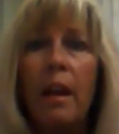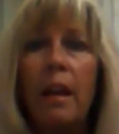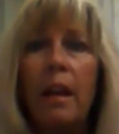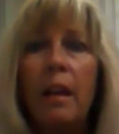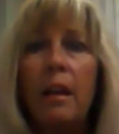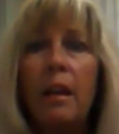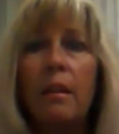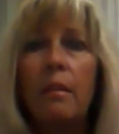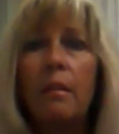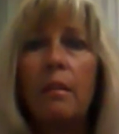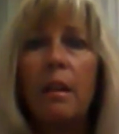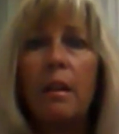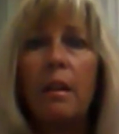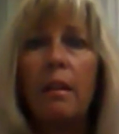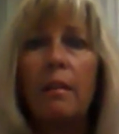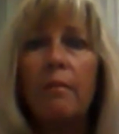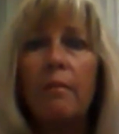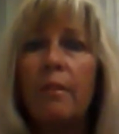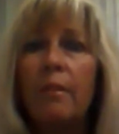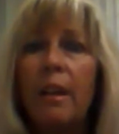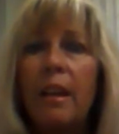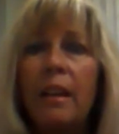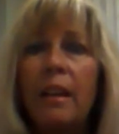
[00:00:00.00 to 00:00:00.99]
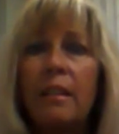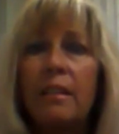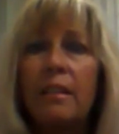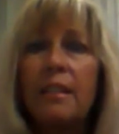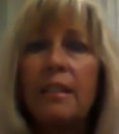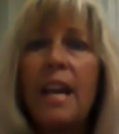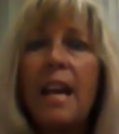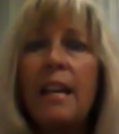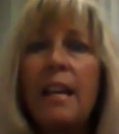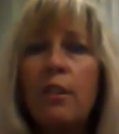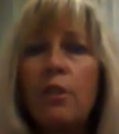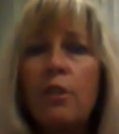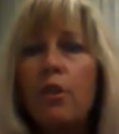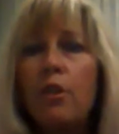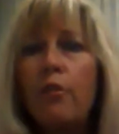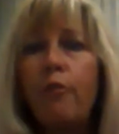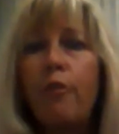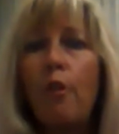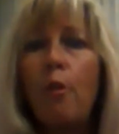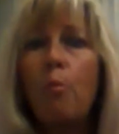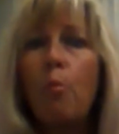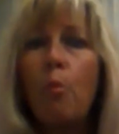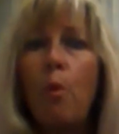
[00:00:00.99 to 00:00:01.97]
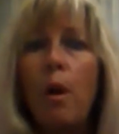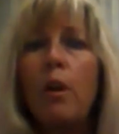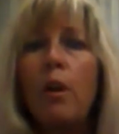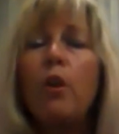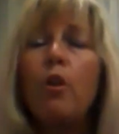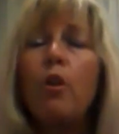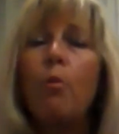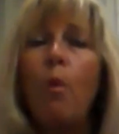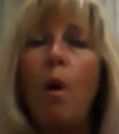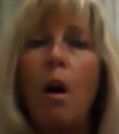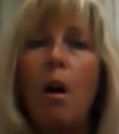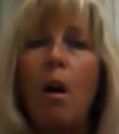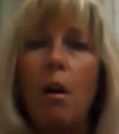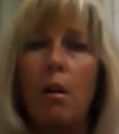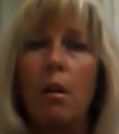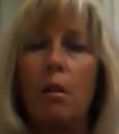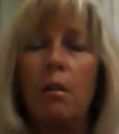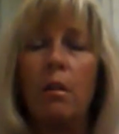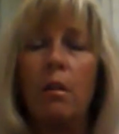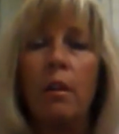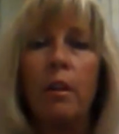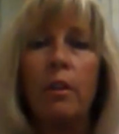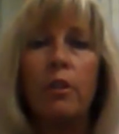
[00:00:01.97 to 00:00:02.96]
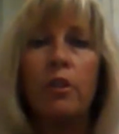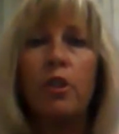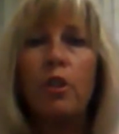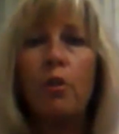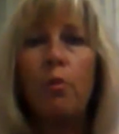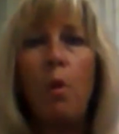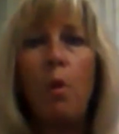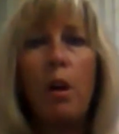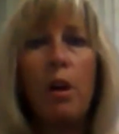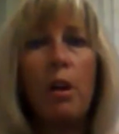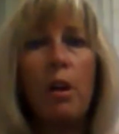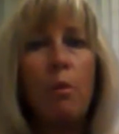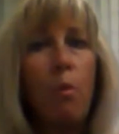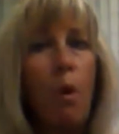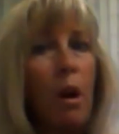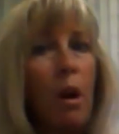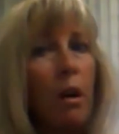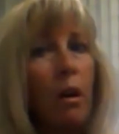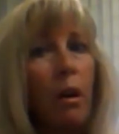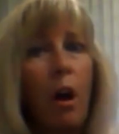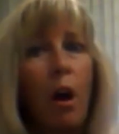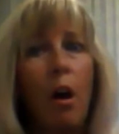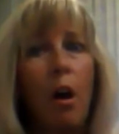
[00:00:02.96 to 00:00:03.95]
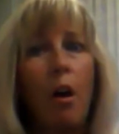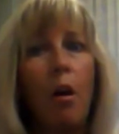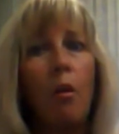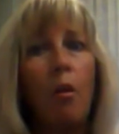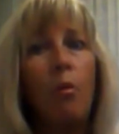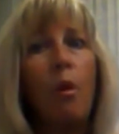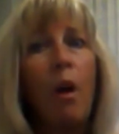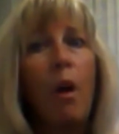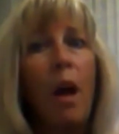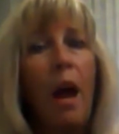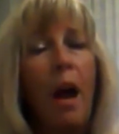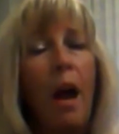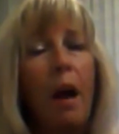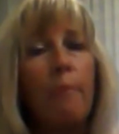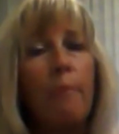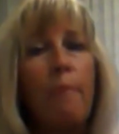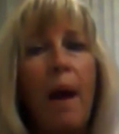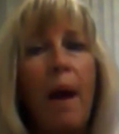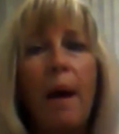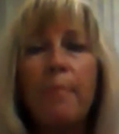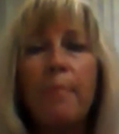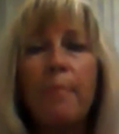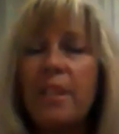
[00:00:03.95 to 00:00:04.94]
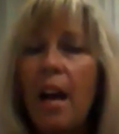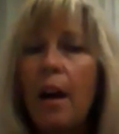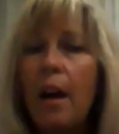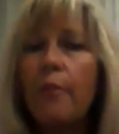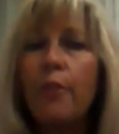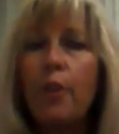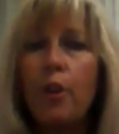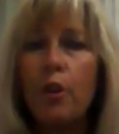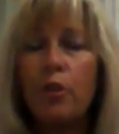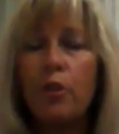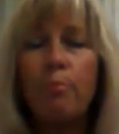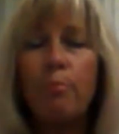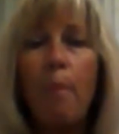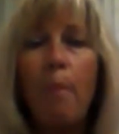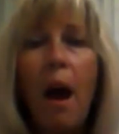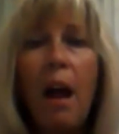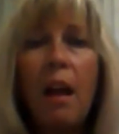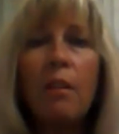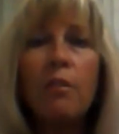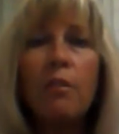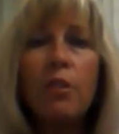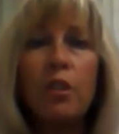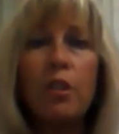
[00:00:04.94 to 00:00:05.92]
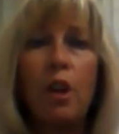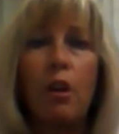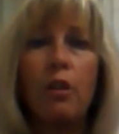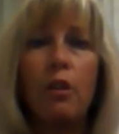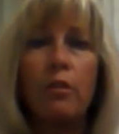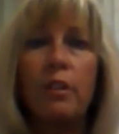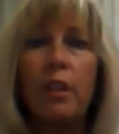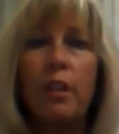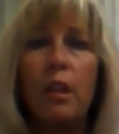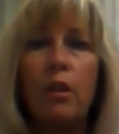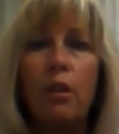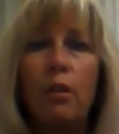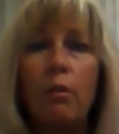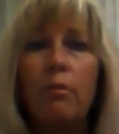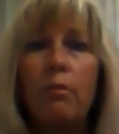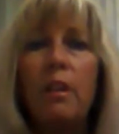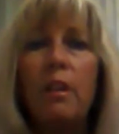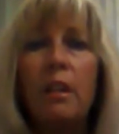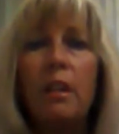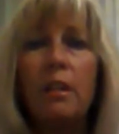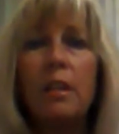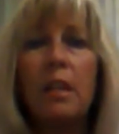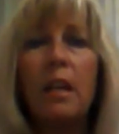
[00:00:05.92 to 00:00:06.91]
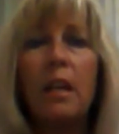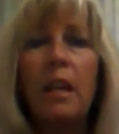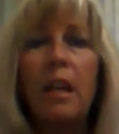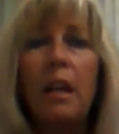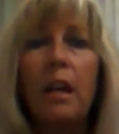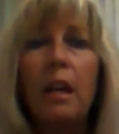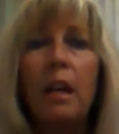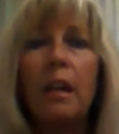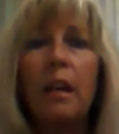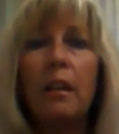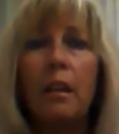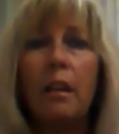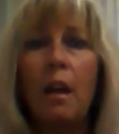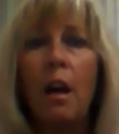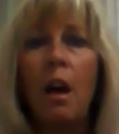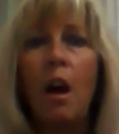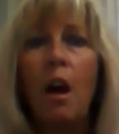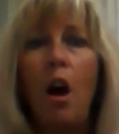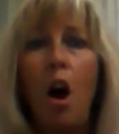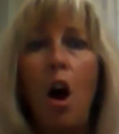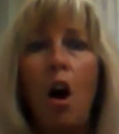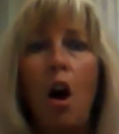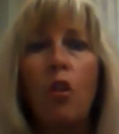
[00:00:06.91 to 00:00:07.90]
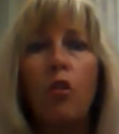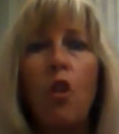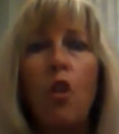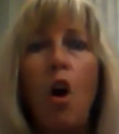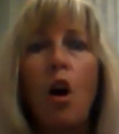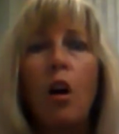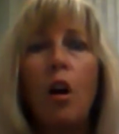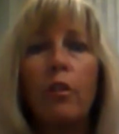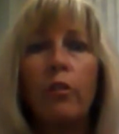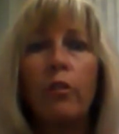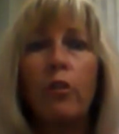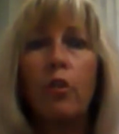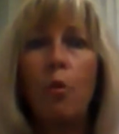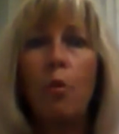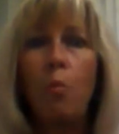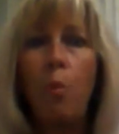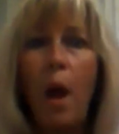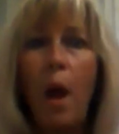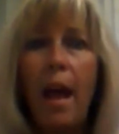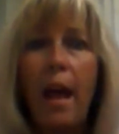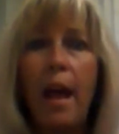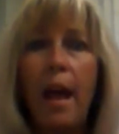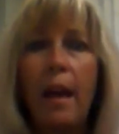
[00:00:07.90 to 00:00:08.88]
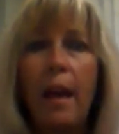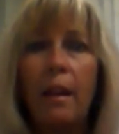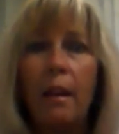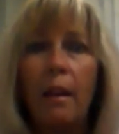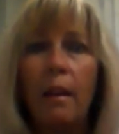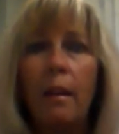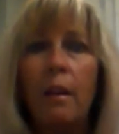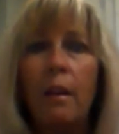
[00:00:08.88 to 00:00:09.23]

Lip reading: it it takes you from where you are to where you want to go and maps out those milestones that you need to hit along the way.